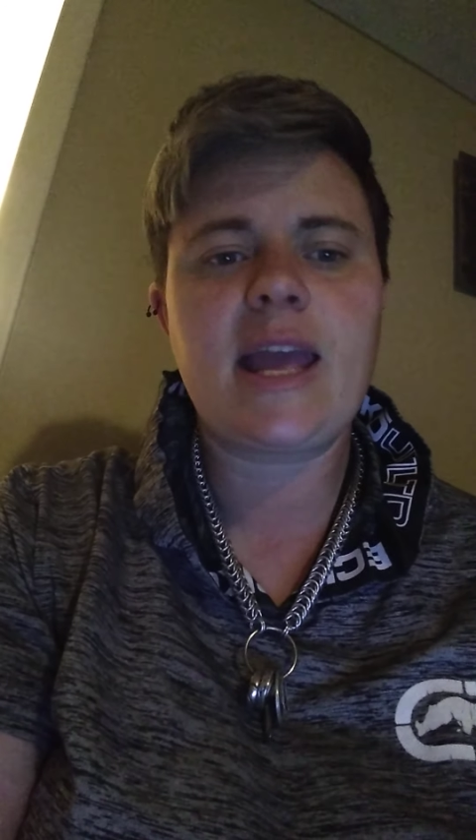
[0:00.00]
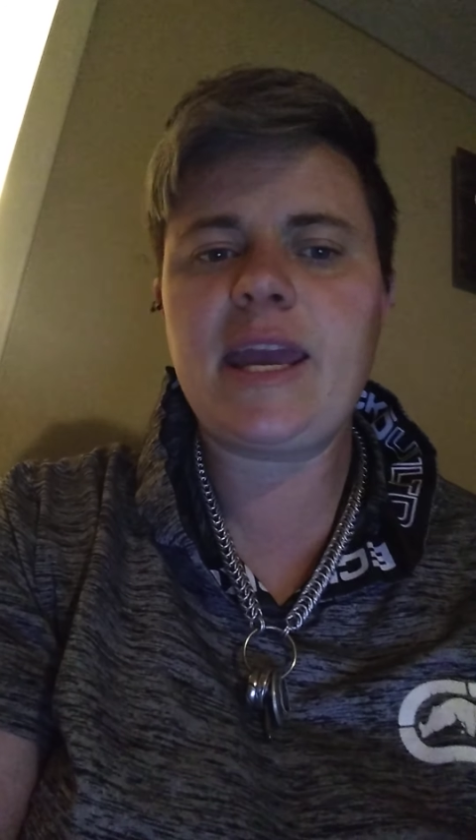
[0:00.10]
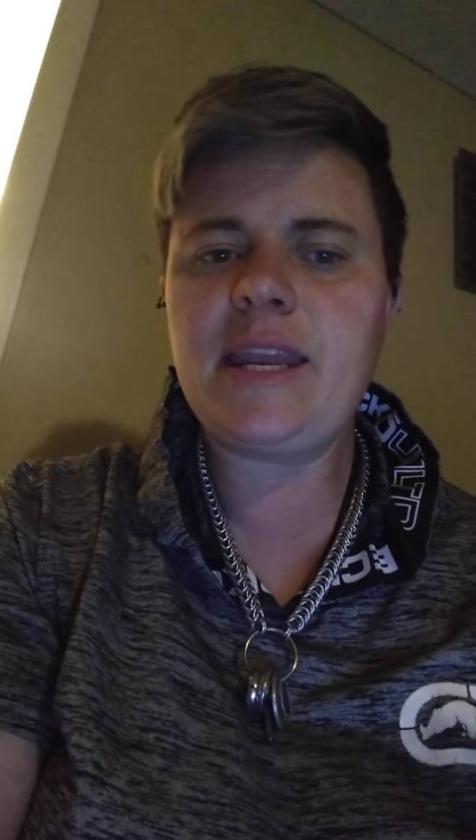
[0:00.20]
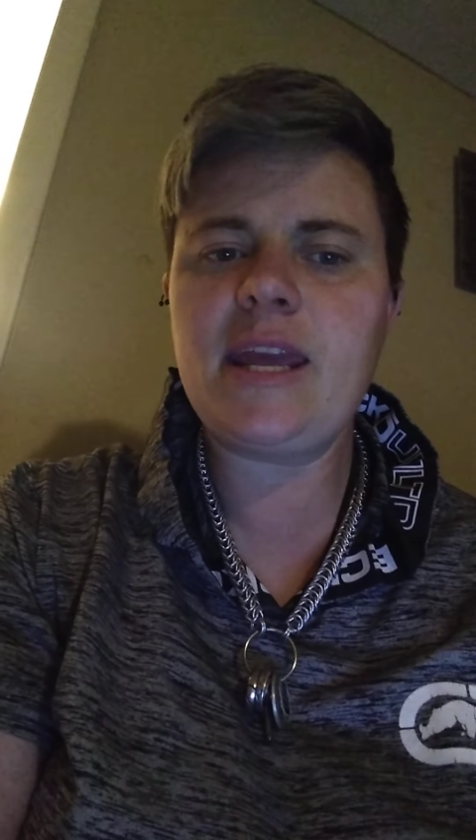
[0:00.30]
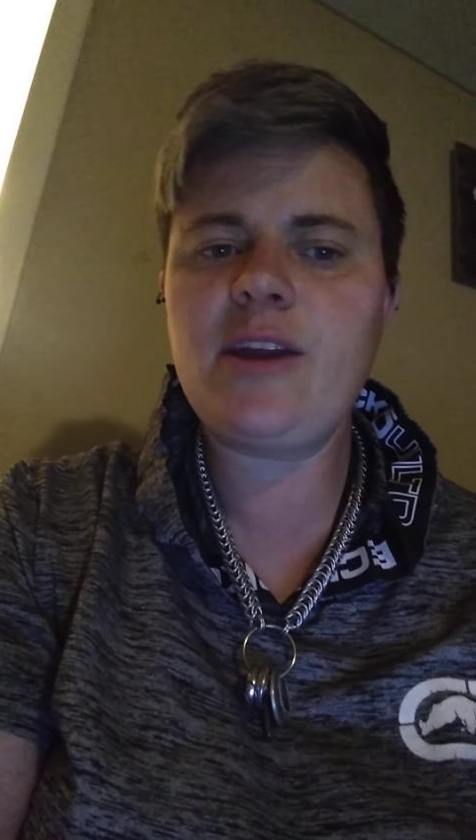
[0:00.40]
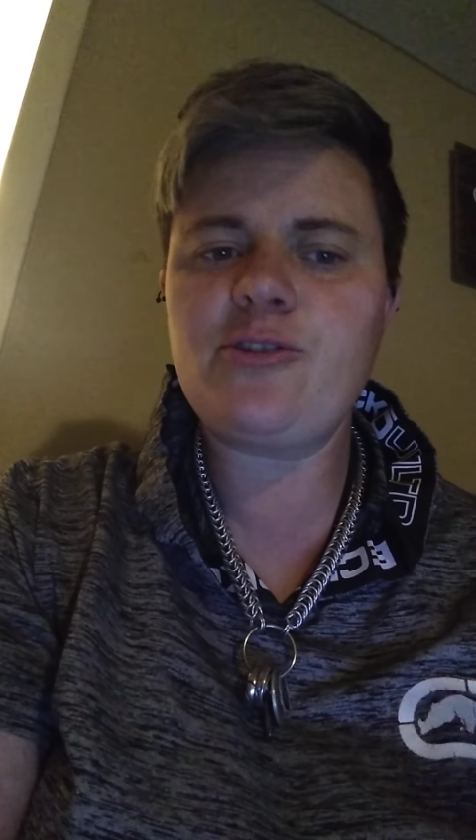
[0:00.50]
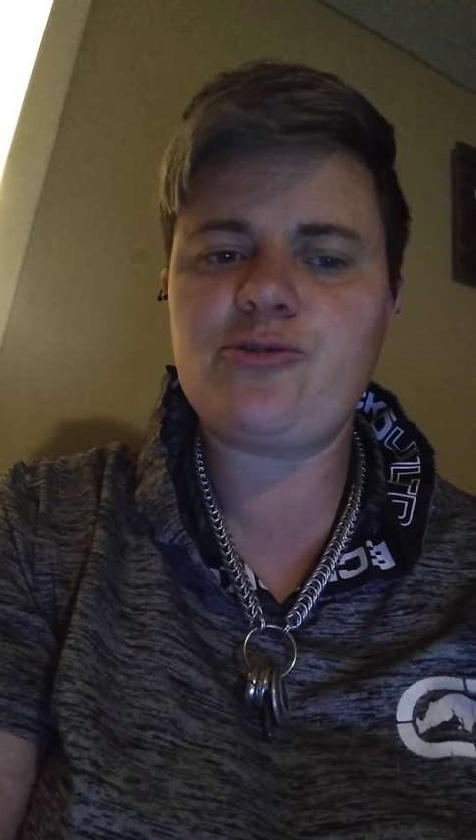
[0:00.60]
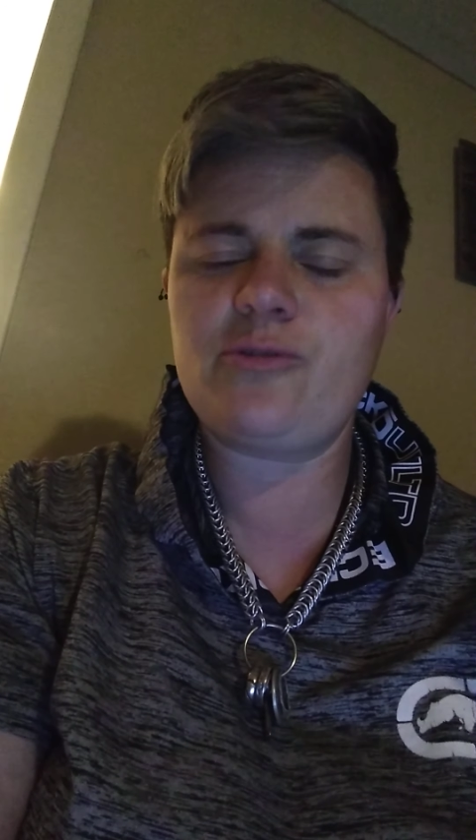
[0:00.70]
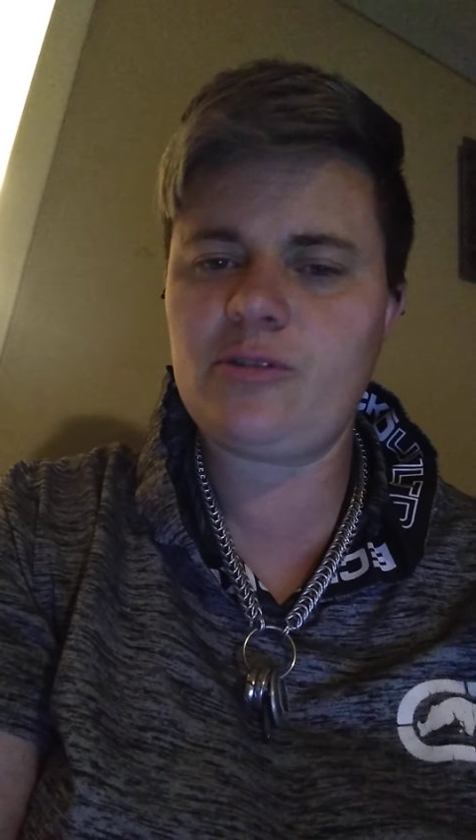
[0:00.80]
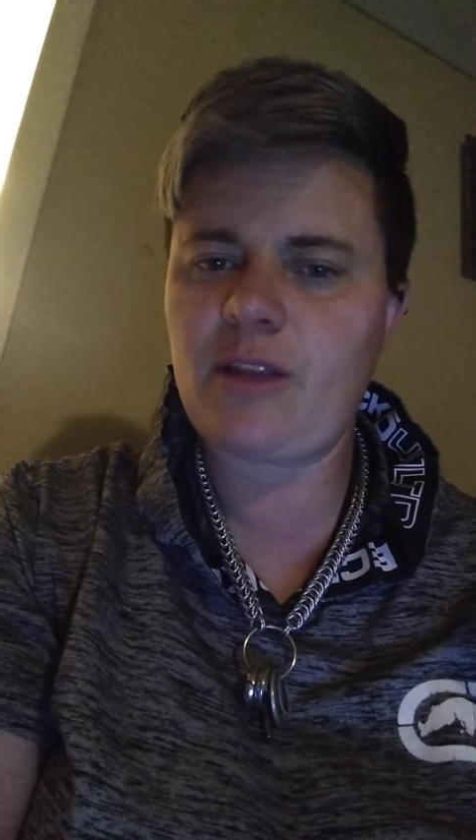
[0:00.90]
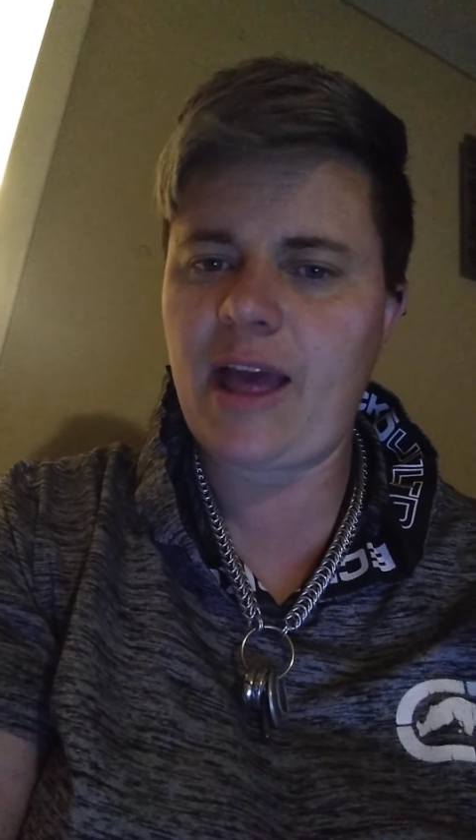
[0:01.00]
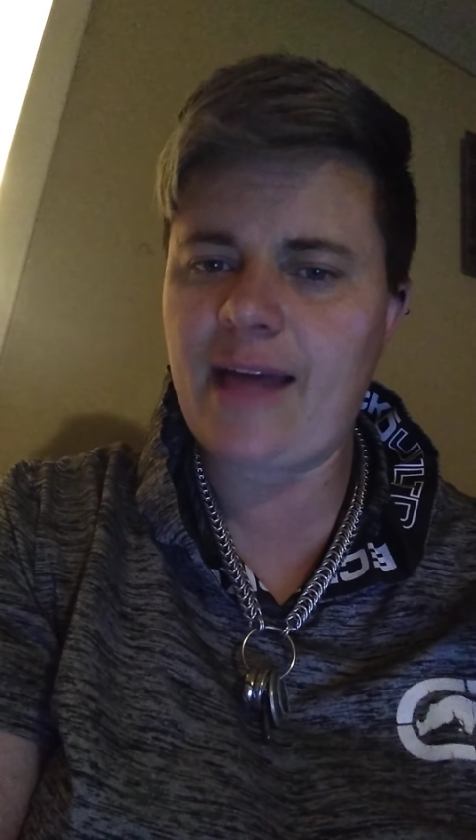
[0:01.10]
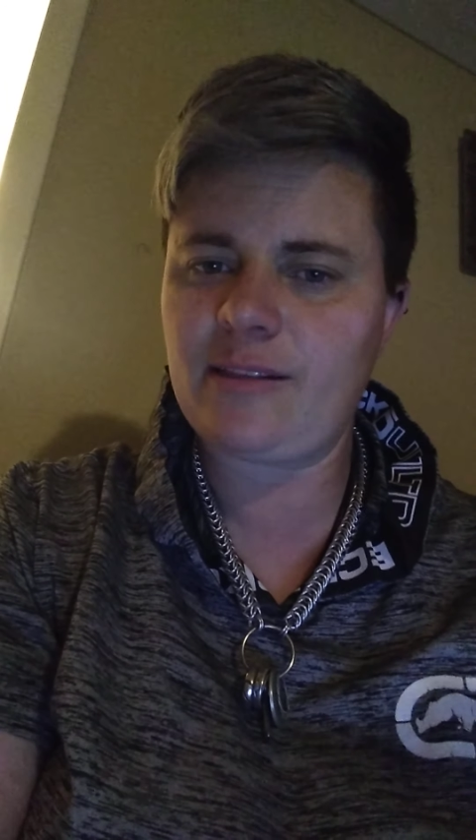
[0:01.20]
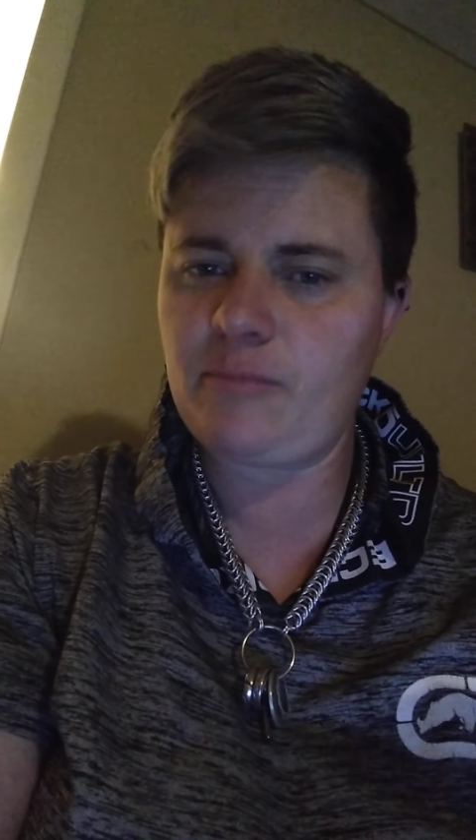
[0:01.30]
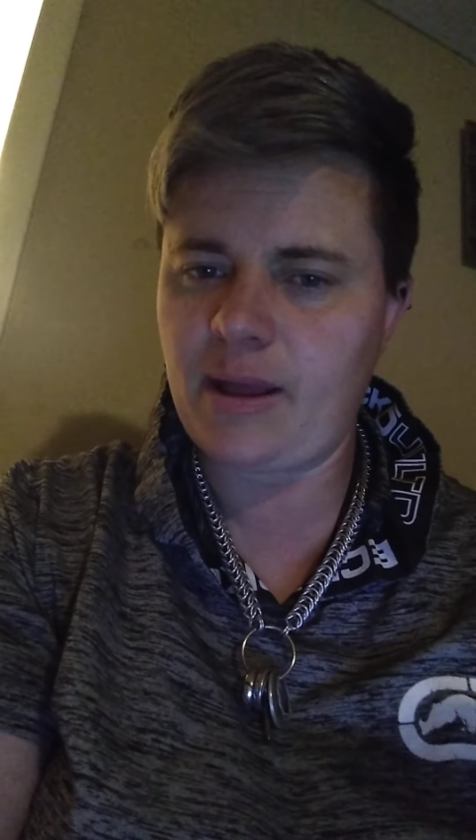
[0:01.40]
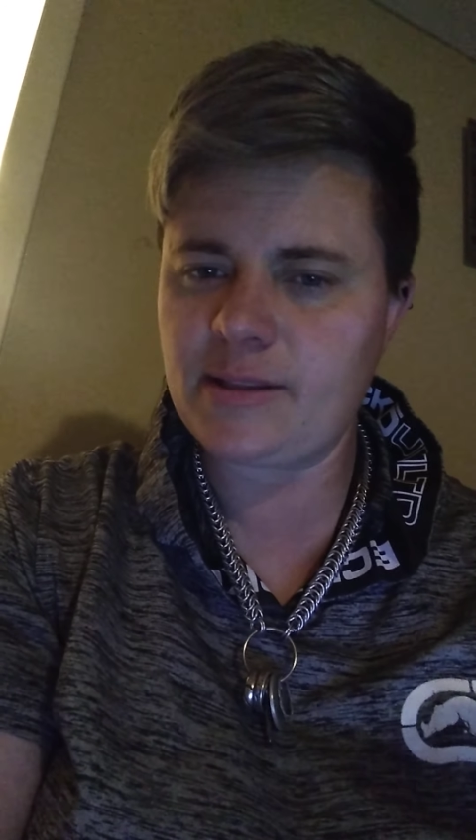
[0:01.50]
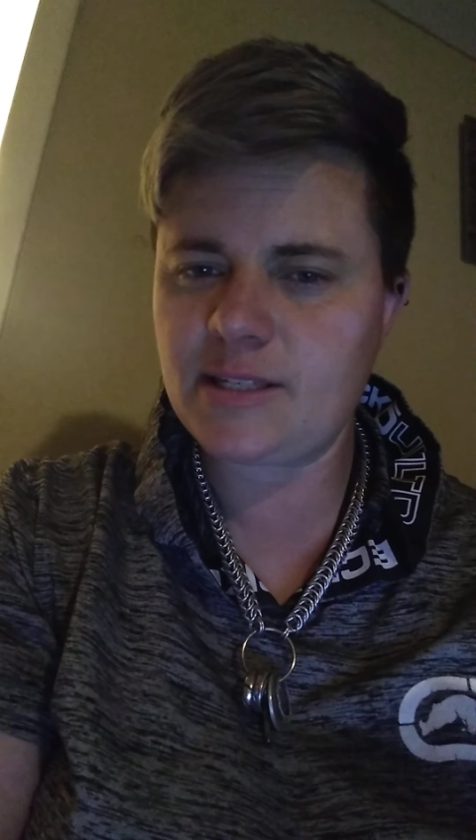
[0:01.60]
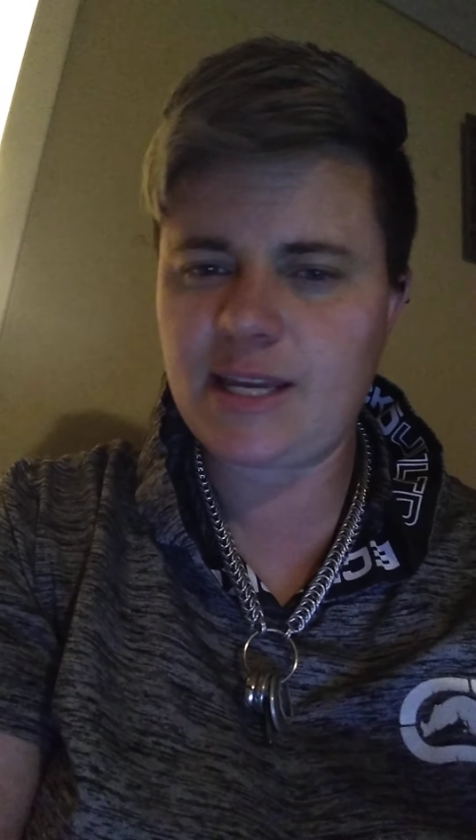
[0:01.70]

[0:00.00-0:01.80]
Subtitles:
any elements,